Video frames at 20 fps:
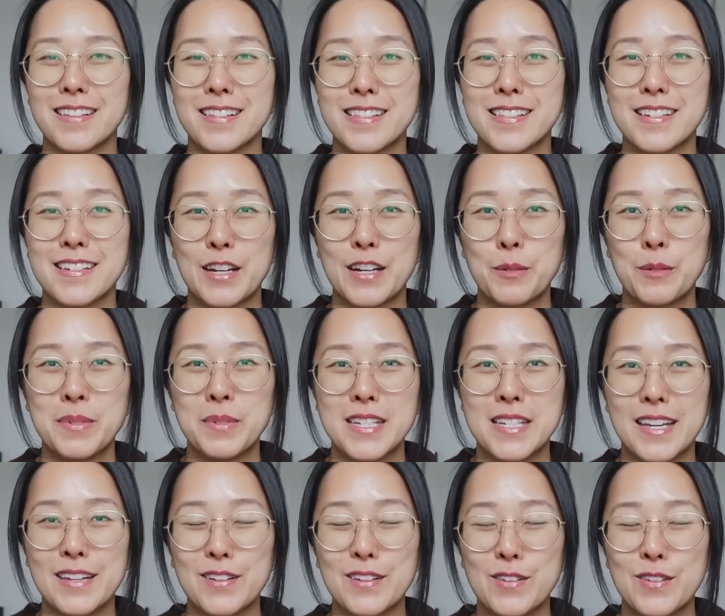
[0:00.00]
stale
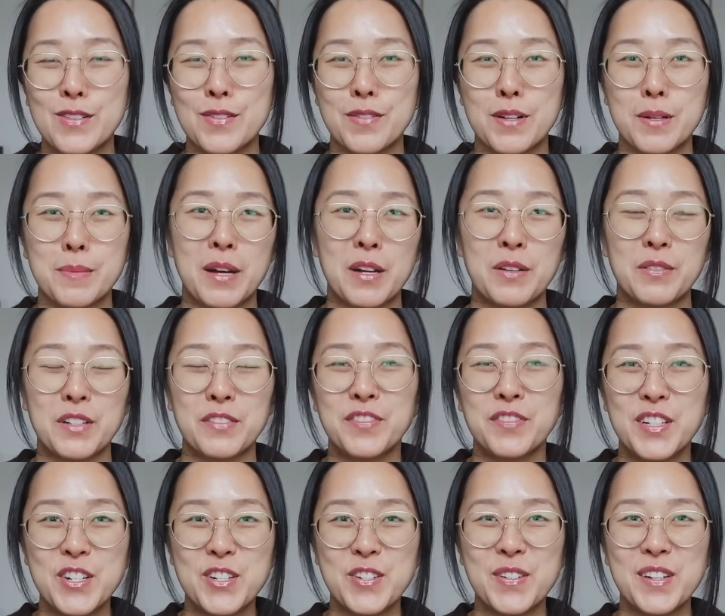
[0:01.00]
potatoes from my
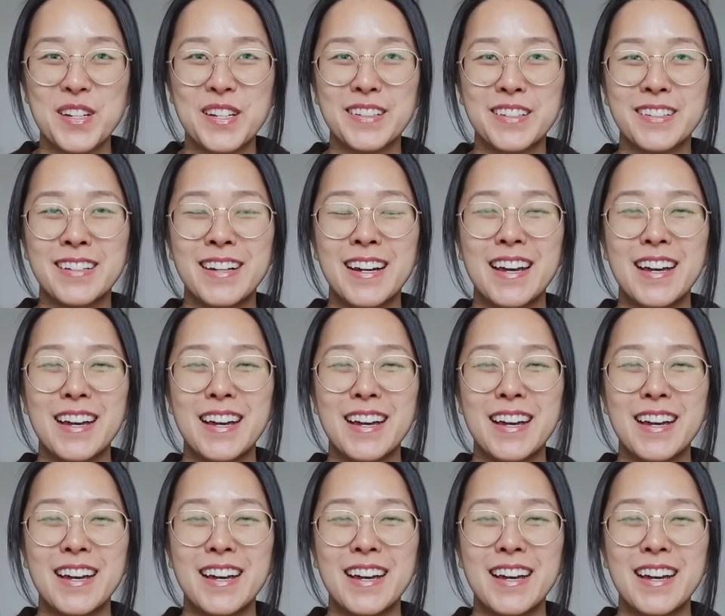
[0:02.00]
refrigerator